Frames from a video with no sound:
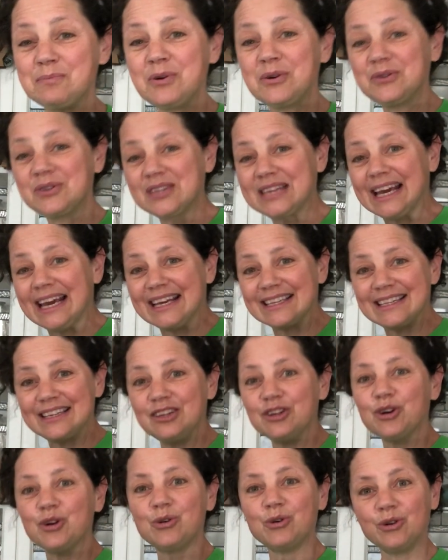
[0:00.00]
post, I guess, in
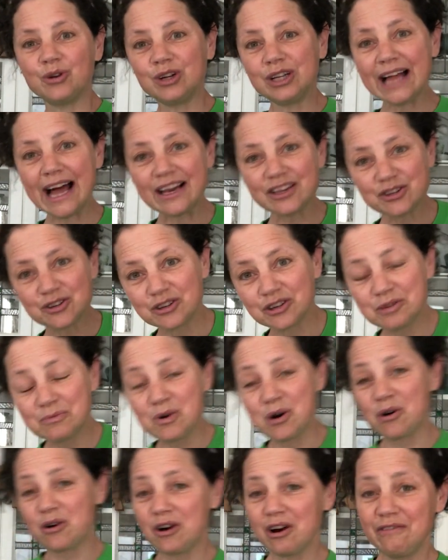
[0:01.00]
your Google Classroom,
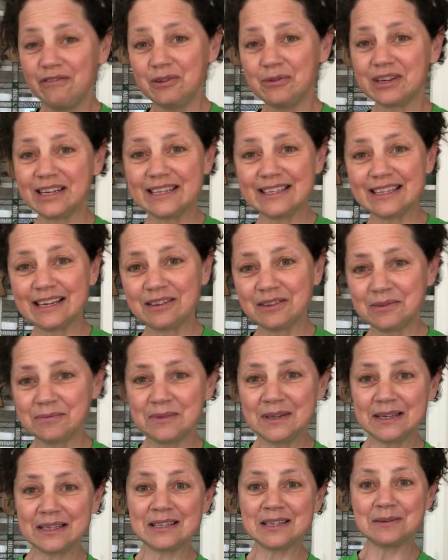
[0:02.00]
or if you want to send them
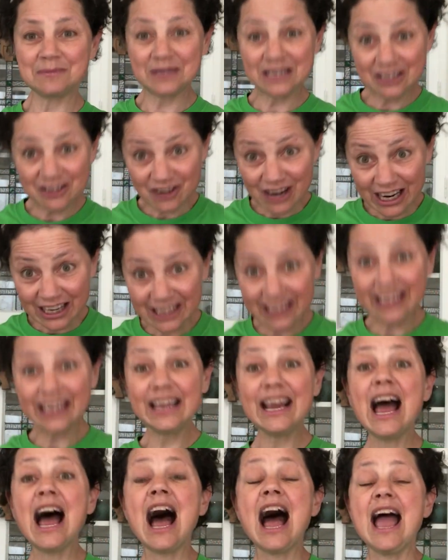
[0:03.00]
to me
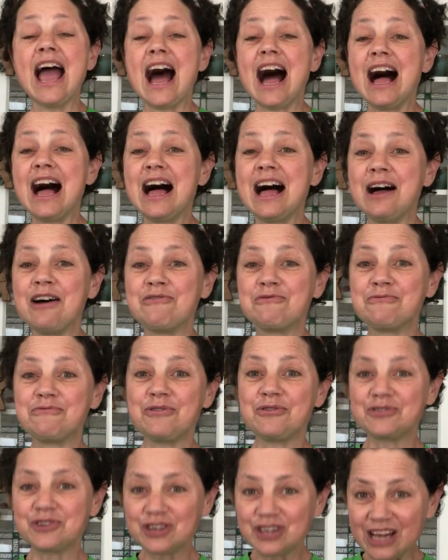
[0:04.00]
directly,
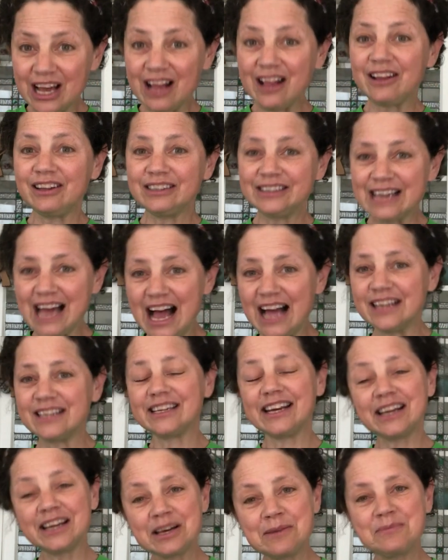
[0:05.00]

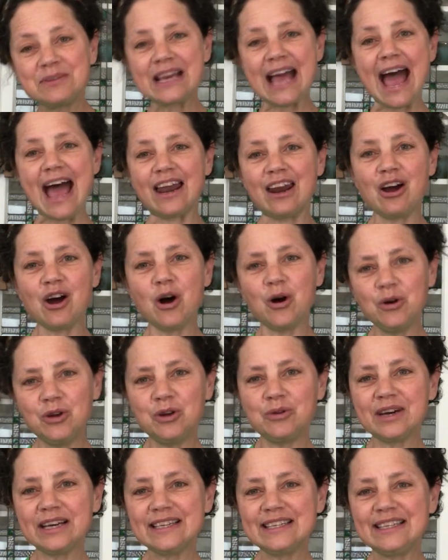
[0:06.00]

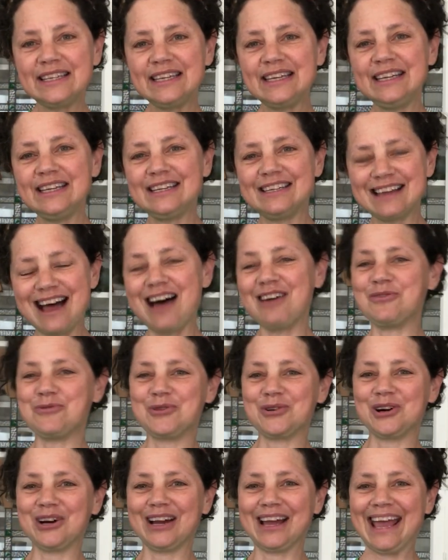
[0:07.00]

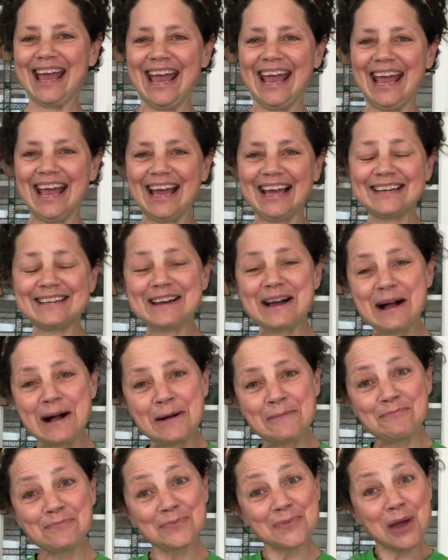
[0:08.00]
rochelle.jacobs@ousd.org. And
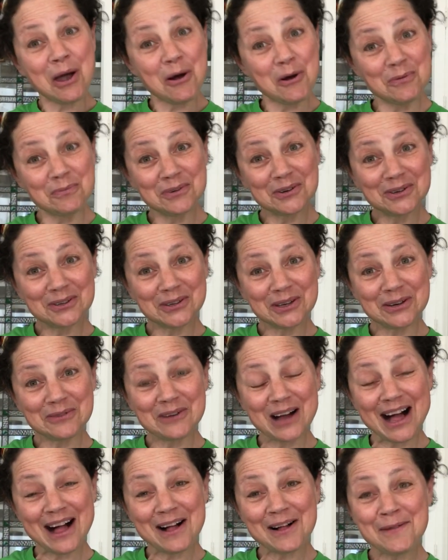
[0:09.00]
hope you're doing
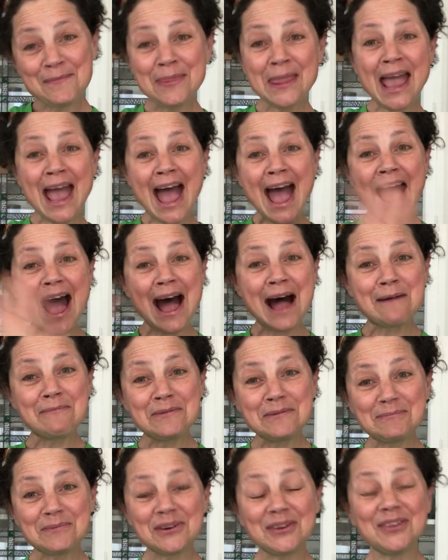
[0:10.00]
well.
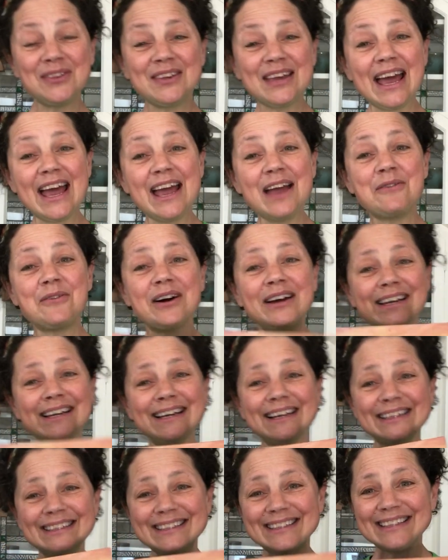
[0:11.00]
Happy birthday. I want
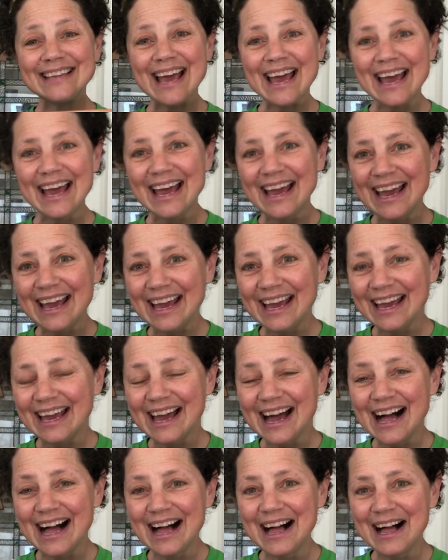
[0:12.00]
to say,